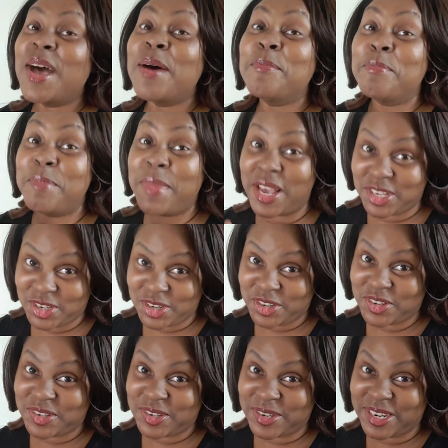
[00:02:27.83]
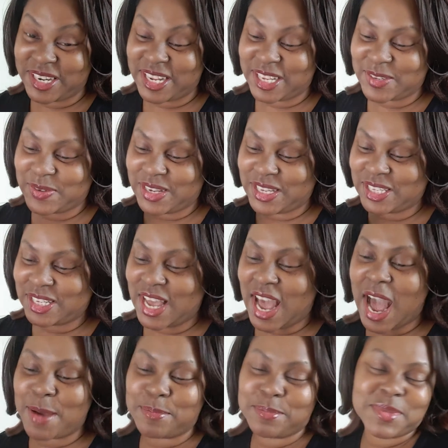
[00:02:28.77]
Make sure you turn in next week.
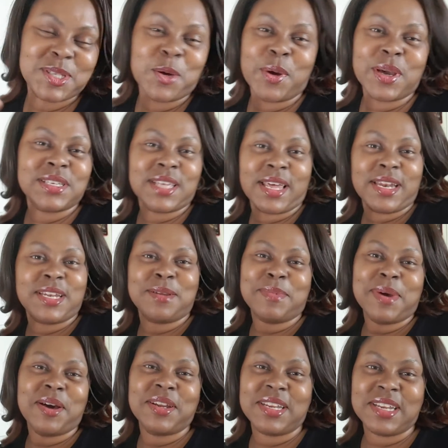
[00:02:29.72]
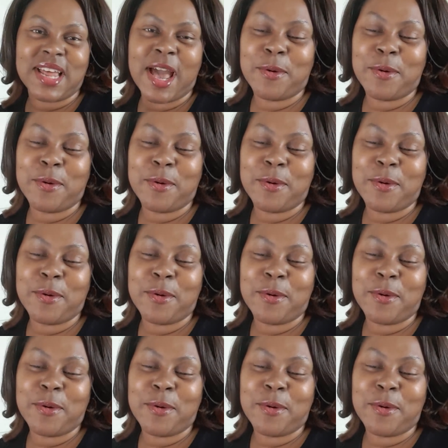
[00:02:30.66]
I'm so excited about it.